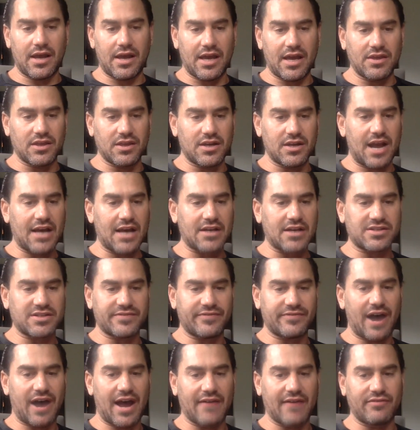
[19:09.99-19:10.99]
in the next
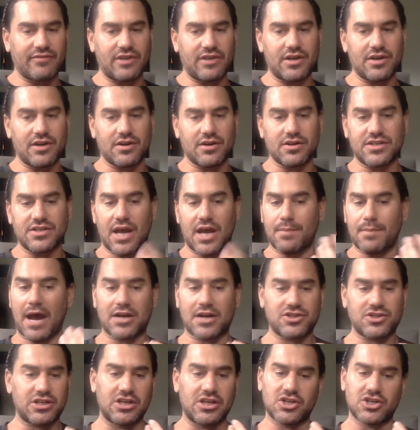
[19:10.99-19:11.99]
5 years, I'm
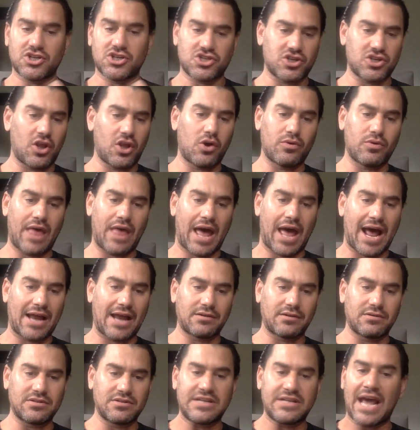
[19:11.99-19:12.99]
actually going to slow
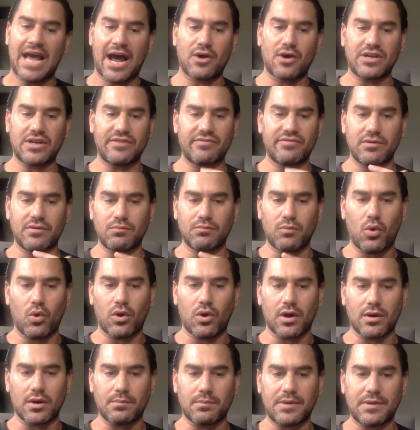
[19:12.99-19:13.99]
that down even
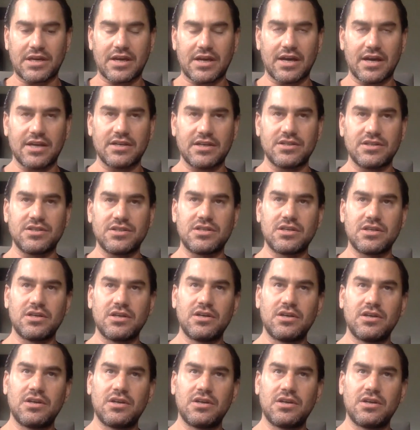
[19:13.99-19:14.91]
more because,